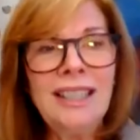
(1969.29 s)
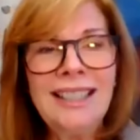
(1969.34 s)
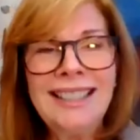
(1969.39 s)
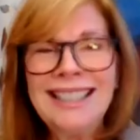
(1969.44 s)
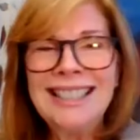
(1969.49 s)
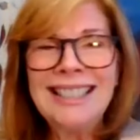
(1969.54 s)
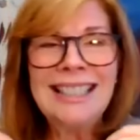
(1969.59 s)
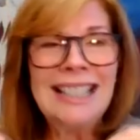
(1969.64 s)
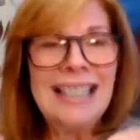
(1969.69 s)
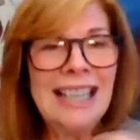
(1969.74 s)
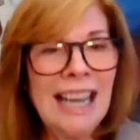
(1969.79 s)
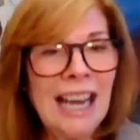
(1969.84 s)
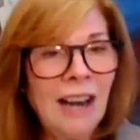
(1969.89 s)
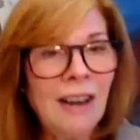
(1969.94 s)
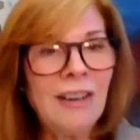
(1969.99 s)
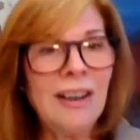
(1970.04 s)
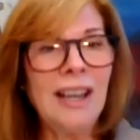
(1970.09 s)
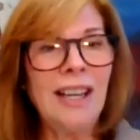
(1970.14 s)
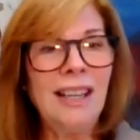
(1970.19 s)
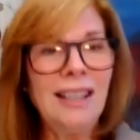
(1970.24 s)
It's
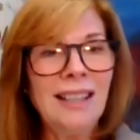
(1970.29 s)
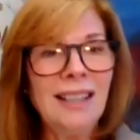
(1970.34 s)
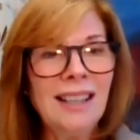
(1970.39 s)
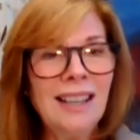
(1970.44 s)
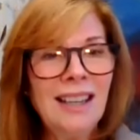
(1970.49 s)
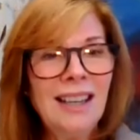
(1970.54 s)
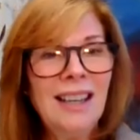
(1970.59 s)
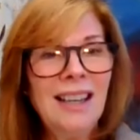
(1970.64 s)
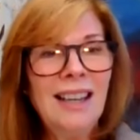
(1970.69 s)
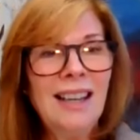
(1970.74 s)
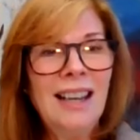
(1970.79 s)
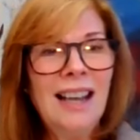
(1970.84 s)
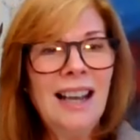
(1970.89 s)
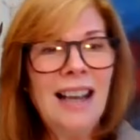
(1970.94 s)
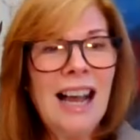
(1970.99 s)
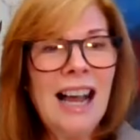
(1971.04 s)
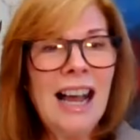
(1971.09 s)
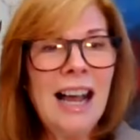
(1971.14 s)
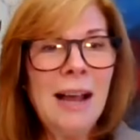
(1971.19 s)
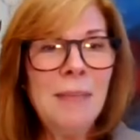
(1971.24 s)
scary.
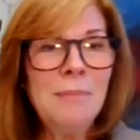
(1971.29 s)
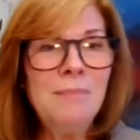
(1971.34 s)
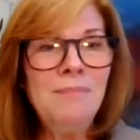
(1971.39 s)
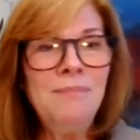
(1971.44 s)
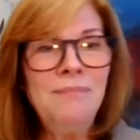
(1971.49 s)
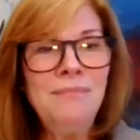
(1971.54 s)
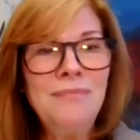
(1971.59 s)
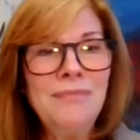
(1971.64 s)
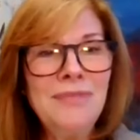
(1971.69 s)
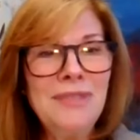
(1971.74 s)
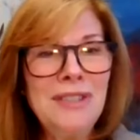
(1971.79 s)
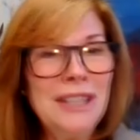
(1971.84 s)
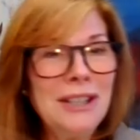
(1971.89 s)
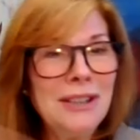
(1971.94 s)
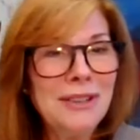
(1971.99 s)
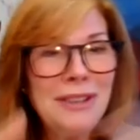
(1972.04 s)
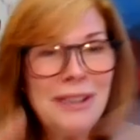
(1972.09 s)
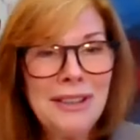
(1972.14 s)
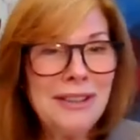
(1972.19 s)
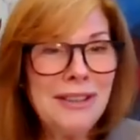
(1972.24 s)
Um, you
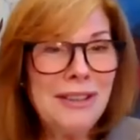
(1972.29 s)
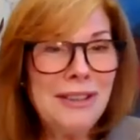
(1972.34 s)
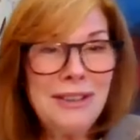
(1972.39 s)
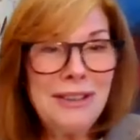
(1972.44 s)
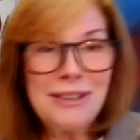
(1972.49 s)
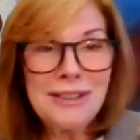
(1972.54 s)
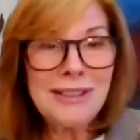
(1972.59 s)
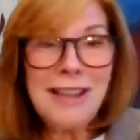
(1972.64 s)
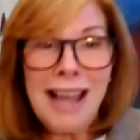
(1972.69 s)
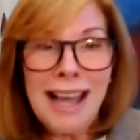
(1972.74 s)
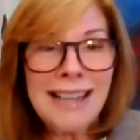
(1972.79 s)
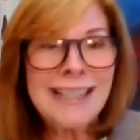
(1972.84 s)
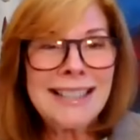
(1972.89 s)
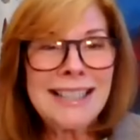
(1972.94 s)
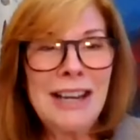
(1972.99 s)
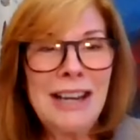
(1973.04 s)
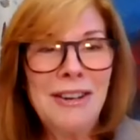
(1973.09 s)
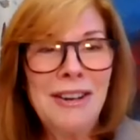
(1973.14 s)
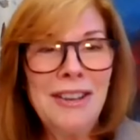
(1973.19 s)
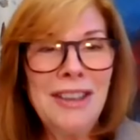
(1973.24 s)
know, the, there's a lot of
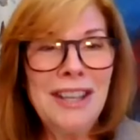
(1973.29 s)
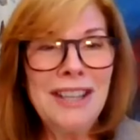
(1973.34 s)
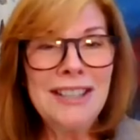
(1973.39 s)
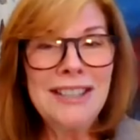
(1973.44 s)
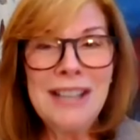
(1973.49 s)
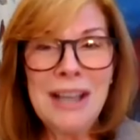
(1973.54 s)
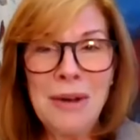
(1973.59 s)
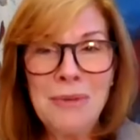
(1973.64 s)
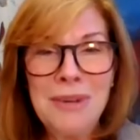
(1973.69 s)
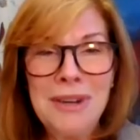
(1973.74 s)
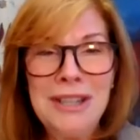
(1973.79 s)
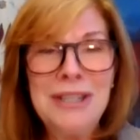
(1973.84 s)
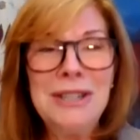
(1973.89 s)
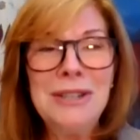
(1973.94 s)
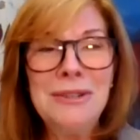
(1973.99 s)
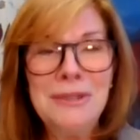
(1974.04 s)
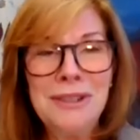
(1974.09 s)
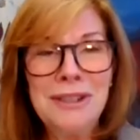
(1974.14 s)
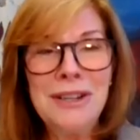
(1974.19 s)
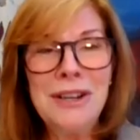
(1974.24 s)
scary things that we
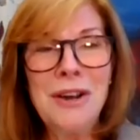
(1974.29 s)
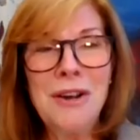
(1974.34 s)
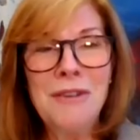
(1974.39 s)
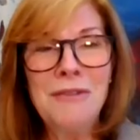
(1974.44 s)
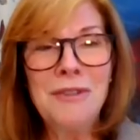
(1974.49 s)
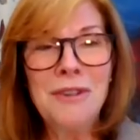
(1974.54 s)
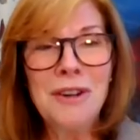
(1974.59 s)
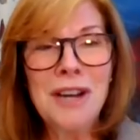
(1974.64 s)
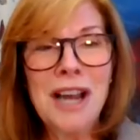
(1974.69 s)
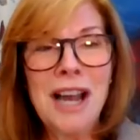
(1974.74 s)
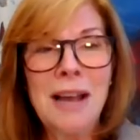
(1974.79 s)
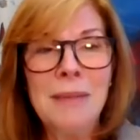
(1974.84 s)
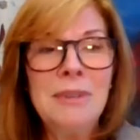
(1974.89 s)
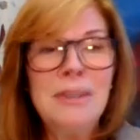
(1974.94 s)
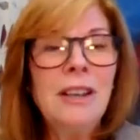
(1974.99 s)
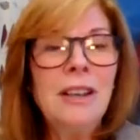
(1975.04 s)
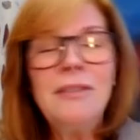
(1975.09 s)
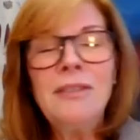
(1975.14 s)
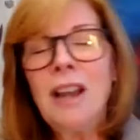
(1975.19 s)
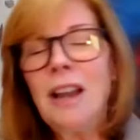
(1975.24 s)
do and overcome.
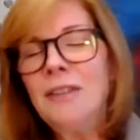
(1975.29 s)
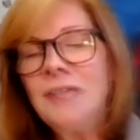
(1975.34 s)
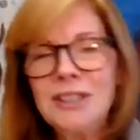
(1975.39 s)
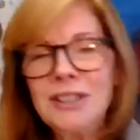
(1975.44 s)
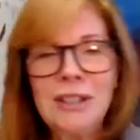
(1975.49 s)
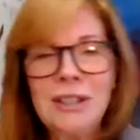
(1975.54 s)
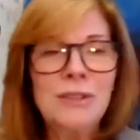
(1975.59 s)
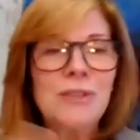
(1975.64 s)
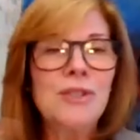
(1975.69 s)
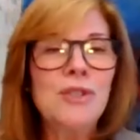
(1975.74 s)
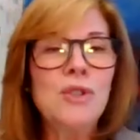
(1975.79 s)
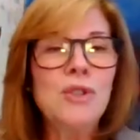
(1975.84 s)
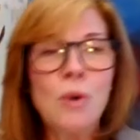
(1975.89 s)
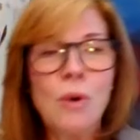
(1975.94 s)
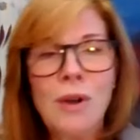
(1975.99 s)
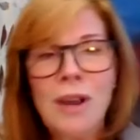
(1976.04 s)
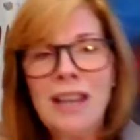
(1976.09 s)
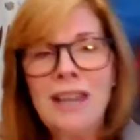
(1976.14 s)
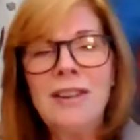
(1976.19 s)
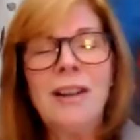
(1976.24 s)
And obviously, there's
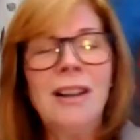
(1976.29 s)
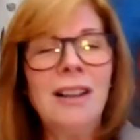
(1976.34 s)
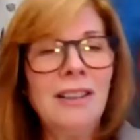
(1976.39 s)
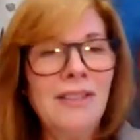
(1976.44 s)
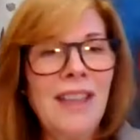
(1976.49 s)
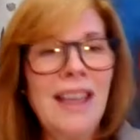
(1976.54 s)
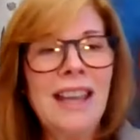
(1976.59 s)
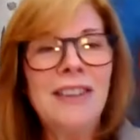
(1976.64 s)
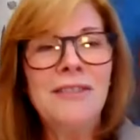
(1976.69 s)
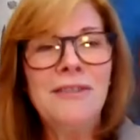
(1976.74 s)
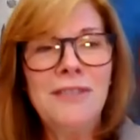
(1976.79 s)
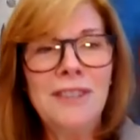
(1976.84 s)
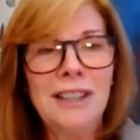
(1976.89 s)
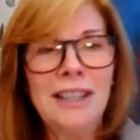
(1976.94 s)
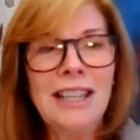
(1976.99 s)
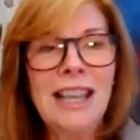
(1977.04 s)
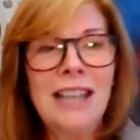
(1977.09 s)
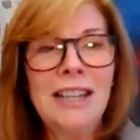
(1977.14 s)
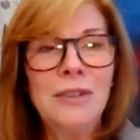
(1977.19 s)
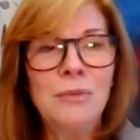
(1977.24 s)
joy and all of that
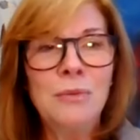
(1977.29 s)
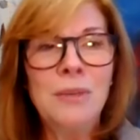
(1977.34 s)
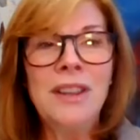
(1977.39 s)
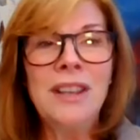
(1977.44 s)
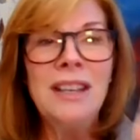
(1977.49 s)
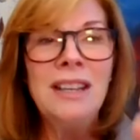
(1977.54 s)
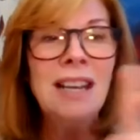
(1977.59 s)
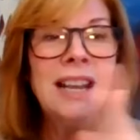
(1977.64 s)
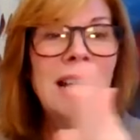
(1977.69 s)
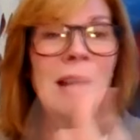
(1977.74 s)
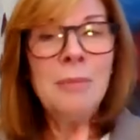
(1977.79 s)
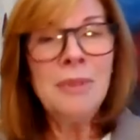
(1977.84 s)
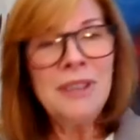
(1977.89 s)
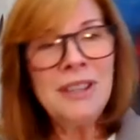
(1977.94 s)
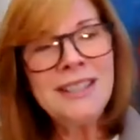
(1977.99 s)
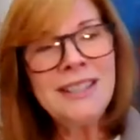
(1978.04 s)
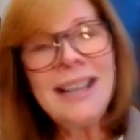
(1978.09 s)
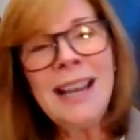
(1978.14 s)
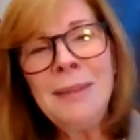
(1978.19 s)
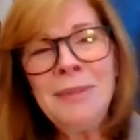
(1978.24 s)
affiliated with it. But
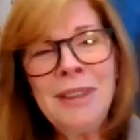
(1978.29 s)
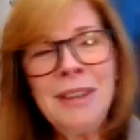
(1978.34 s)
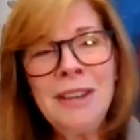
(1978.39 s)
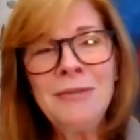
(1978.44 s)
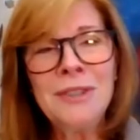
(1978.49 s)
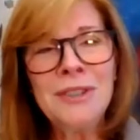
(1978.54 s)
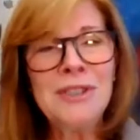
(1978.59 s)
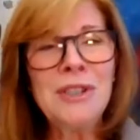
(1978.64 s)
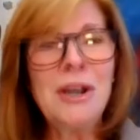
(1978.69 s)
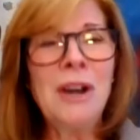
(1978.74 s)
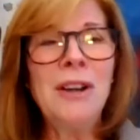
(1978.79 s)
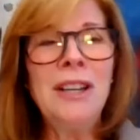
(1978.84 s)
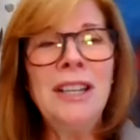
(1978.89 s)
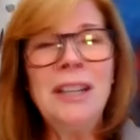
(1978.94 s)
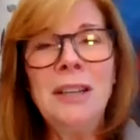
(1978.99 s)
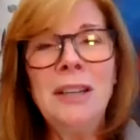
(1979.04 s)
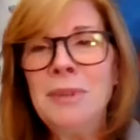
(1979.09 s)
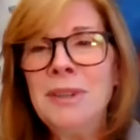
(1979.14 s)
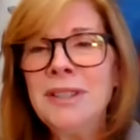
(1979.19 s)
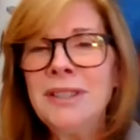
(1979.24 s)
the same thing for
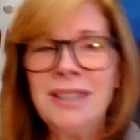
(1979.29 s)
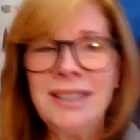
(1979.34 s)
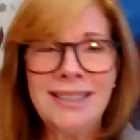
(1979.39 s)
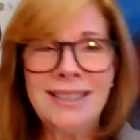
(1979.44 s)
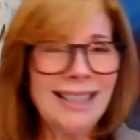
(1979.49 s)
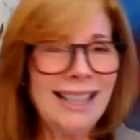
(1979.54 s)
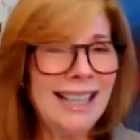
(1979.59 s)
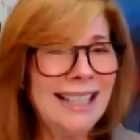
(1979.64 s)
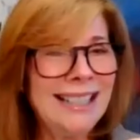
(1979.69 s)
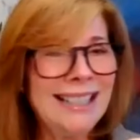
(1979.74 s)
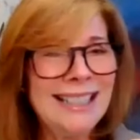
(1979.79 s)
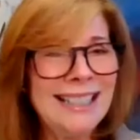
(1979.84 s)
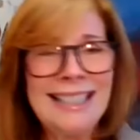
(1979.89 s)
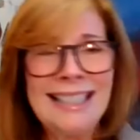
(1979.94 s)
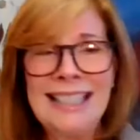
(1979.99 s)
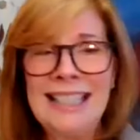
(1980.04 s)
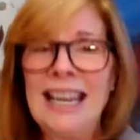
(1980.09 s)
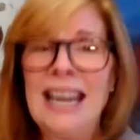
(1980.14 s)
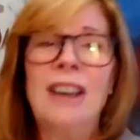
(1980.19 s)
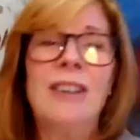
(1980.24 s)
starting a business. It's
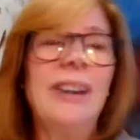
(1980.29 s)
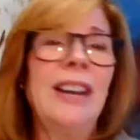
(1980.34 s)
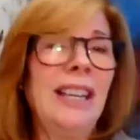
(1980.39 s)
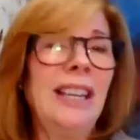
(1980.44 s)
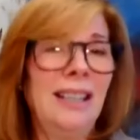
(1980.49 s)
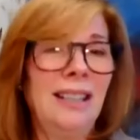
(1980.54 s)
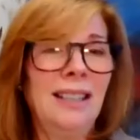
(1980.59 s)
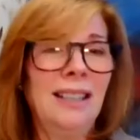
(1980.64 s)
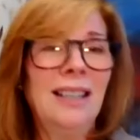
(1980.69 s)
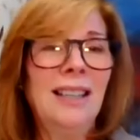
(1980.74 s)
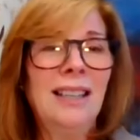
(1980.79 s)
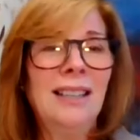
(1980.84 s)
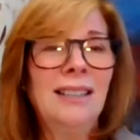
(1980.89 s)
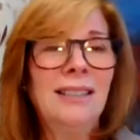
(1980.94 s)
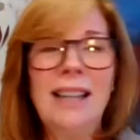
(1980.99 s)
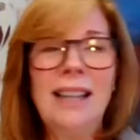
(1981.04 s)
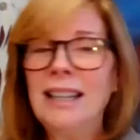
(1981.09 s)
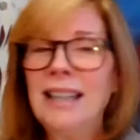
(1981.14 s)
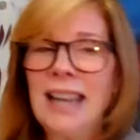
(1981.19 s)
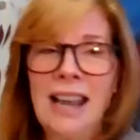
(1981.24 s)
scary,
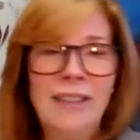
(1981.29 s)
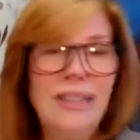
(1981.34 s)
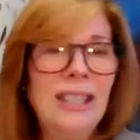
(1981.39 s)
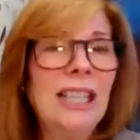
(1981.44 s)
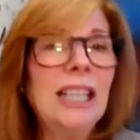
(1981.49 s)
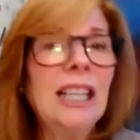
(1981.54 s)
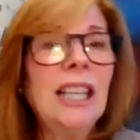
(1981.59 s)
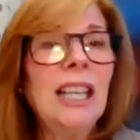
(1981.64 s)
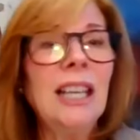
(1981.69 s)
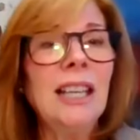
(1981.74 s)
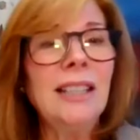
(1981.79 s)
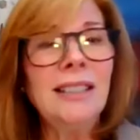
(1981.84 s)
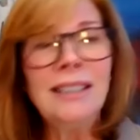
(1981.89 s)
like having a kid.